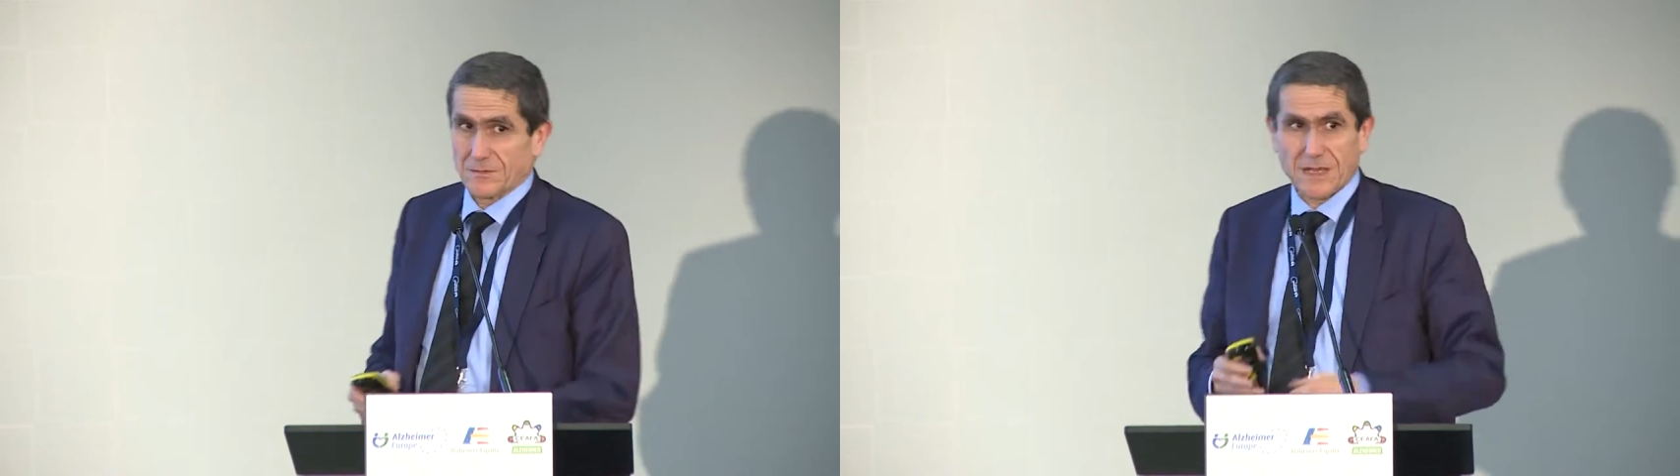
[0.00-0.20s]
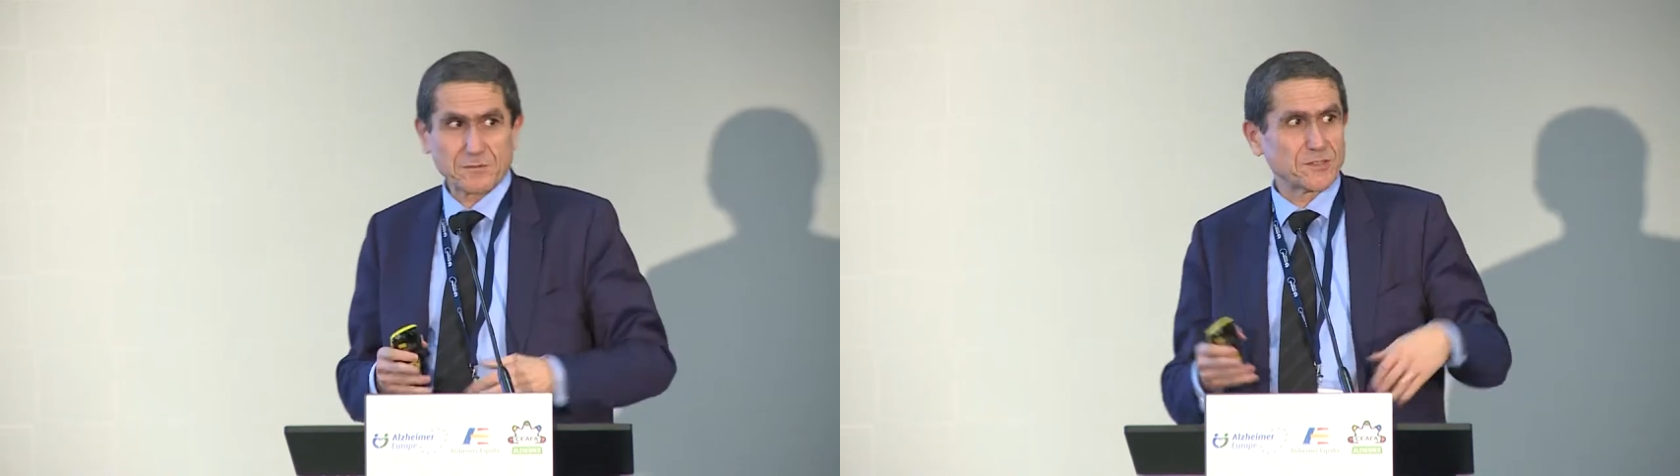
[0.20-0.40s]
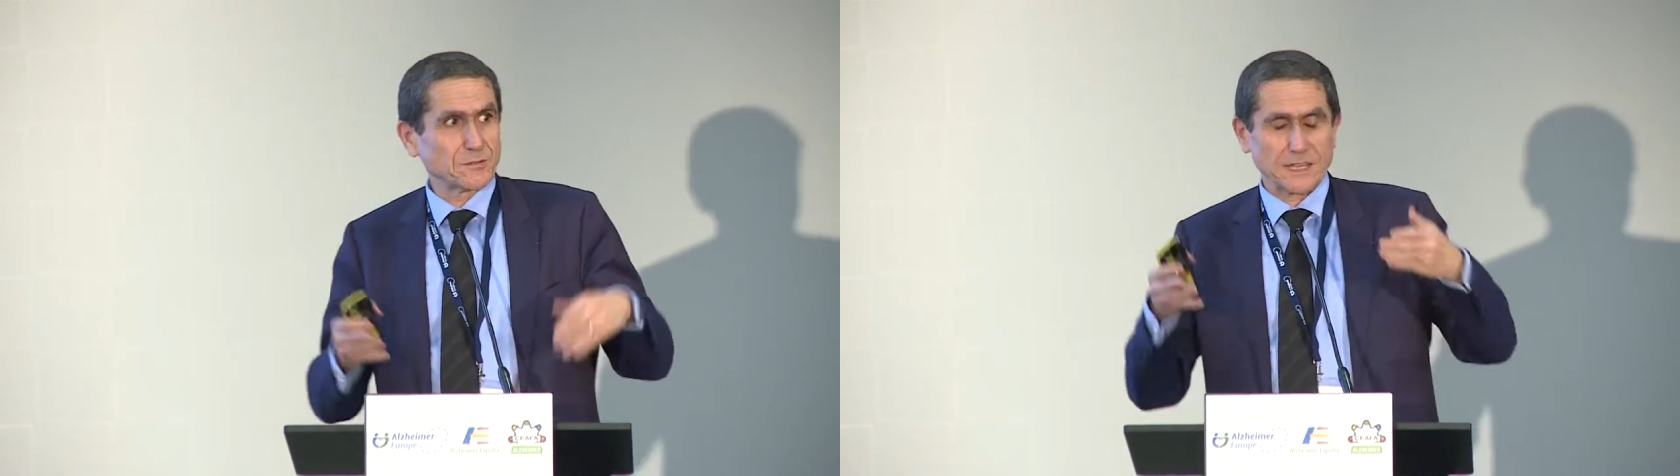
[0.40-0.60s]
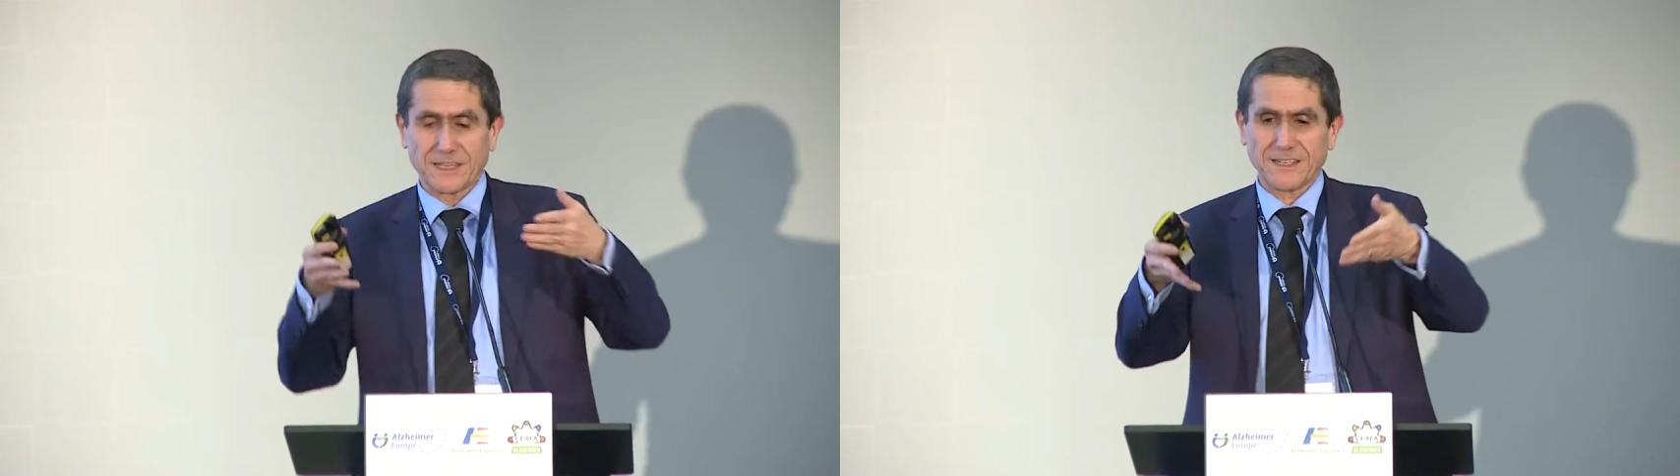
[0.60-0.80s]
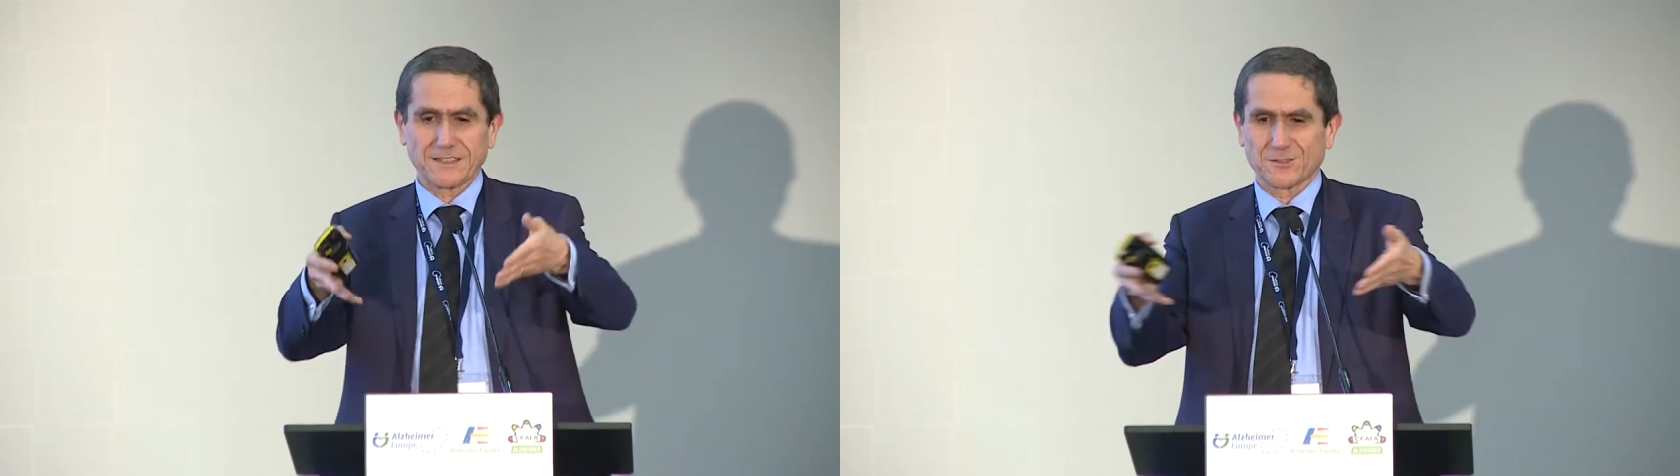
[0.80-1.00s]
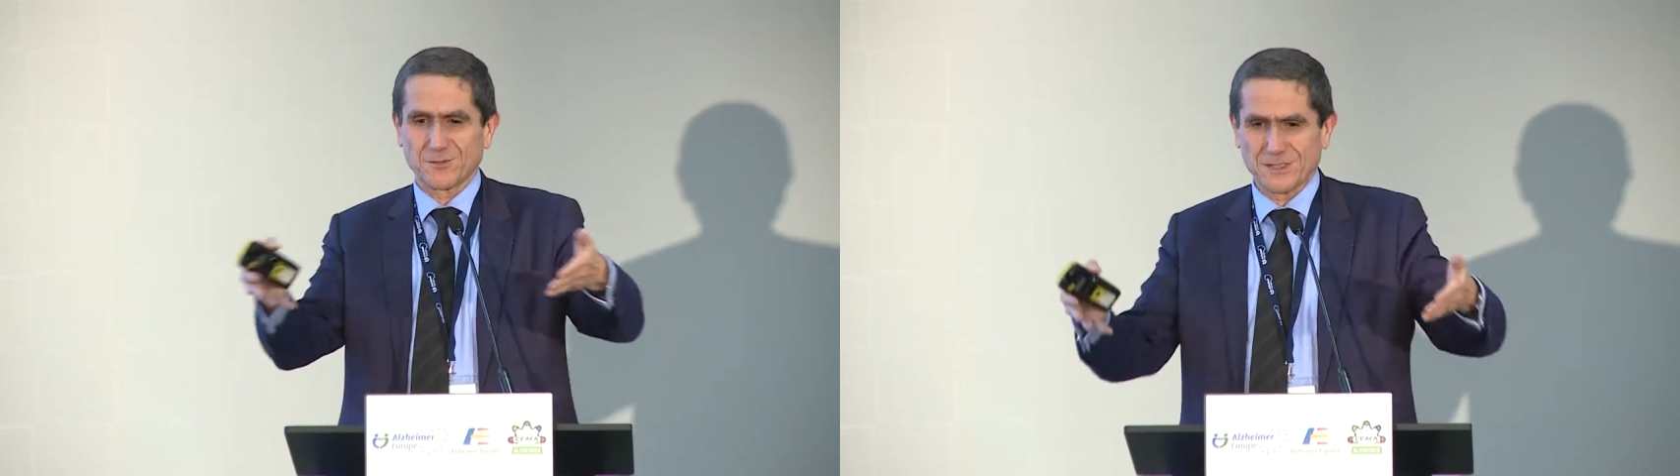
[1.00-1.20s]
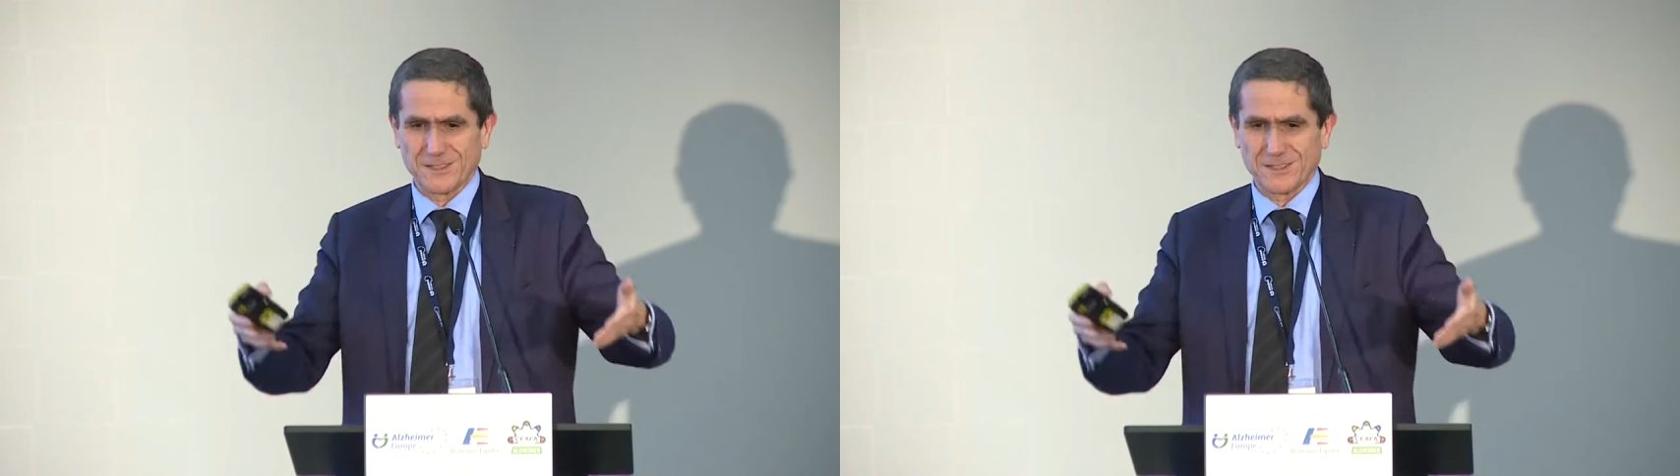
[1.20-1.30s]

I'm sorry, I cannot read